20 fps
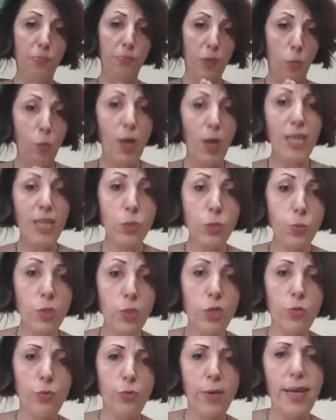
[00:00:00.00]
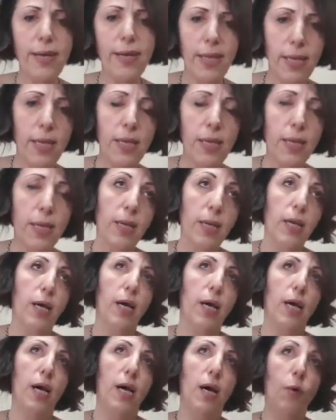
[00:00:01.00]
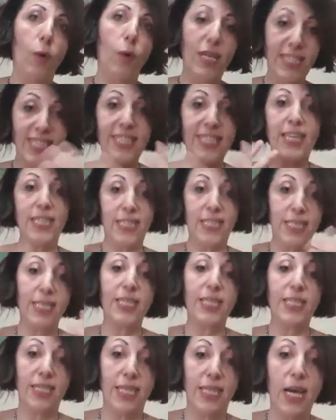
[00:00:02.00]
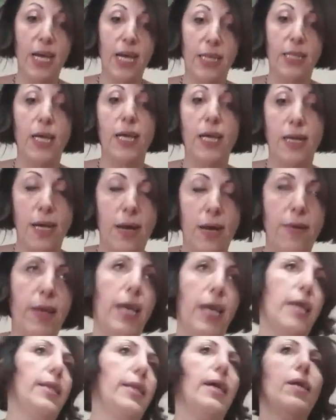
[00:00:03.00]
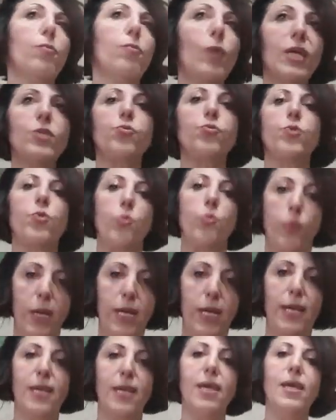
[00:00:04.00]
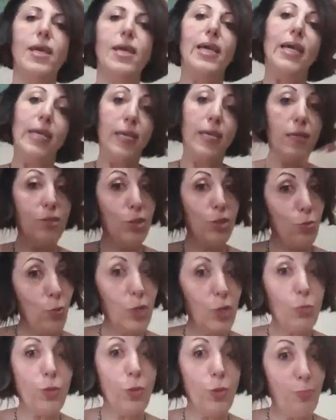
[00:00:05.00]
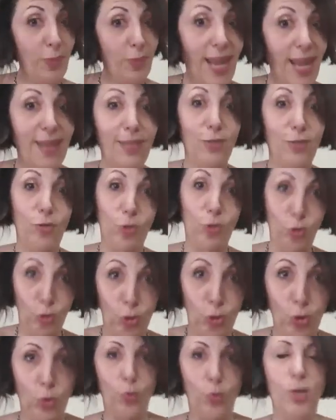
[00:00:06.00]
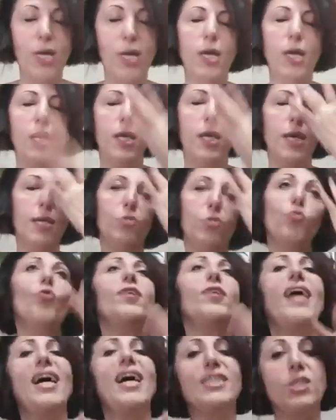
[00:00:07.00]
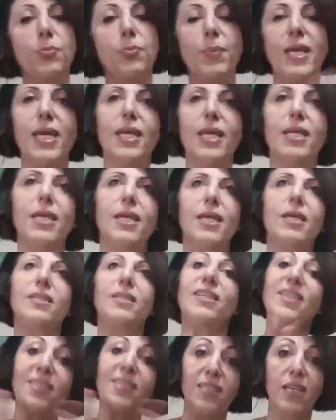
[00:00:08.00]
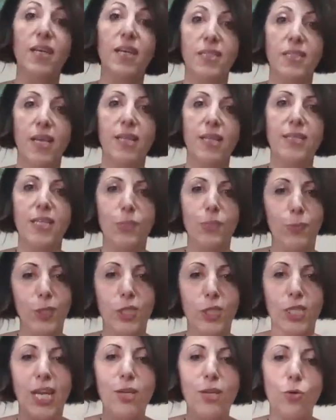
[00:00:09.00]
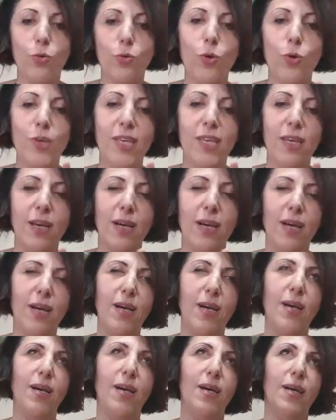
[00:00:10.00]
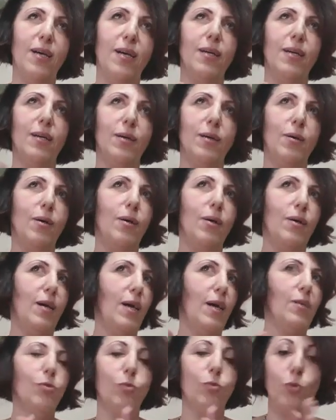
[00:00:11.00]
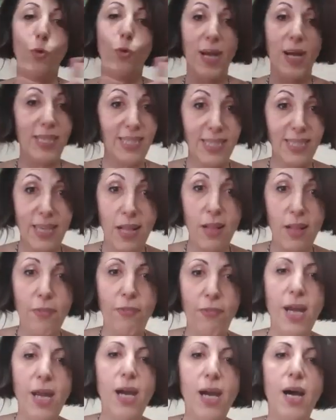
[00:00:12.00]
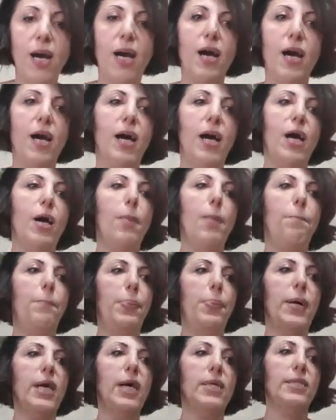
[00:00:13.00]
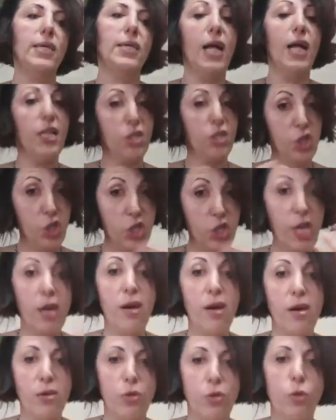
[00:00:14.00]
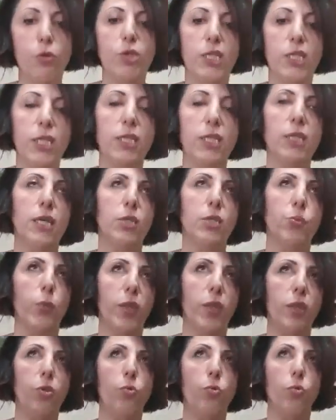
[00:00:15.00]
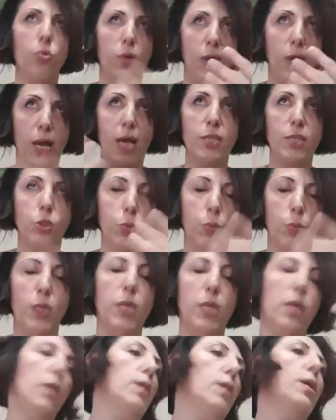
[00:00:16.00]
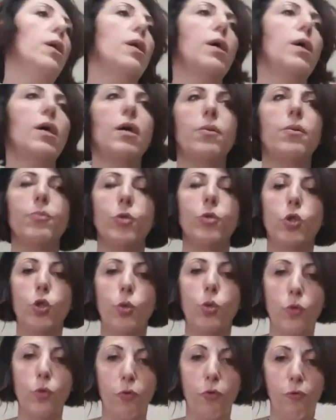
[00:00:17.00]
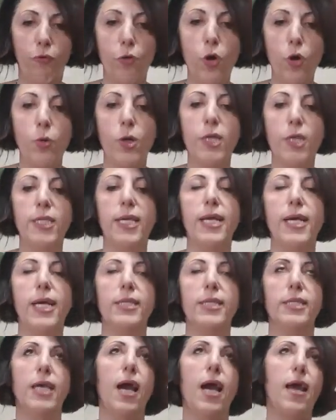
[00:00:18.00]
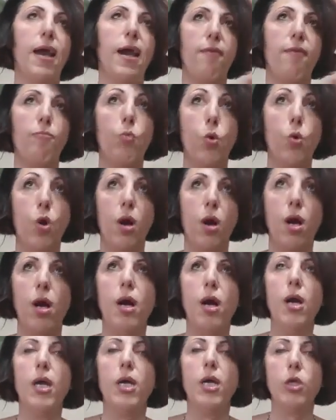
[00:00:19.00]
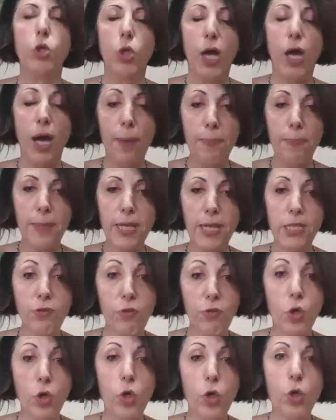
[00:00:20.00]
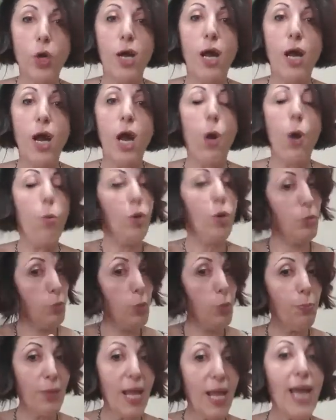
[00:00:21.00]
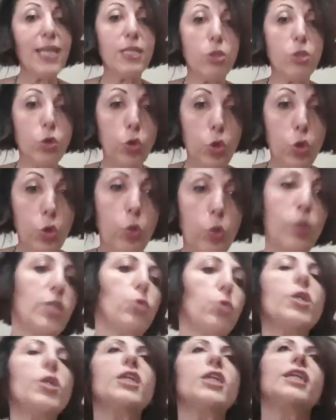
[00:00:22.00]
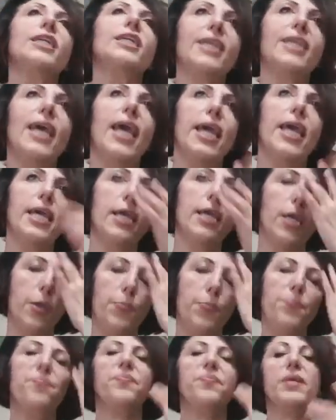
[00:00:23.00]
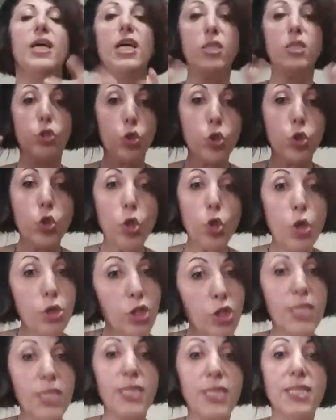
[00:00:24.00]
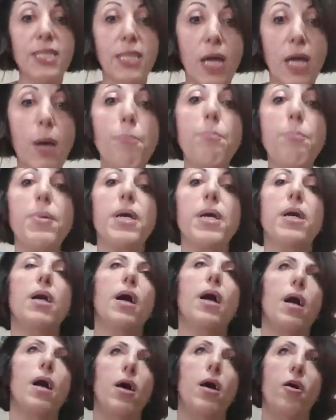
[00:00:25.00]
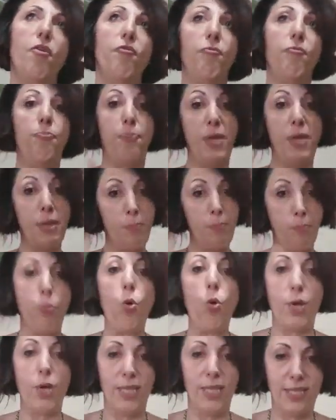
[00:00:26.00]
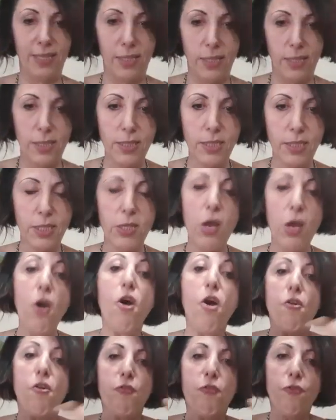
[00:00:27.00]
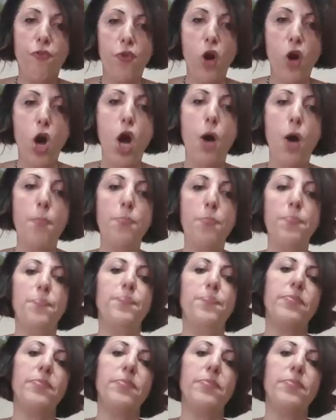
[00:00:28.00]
once we're ready, once the testing is done on our end, and once we're ready, here is what we're planning to do. And don't ask me any details on this because I don't know. I don't know myself. But I'll share those details with you as we, move forward, and as I have more, updates for you. What we're planning to do is we're gonna take a certain number of pinpointers from,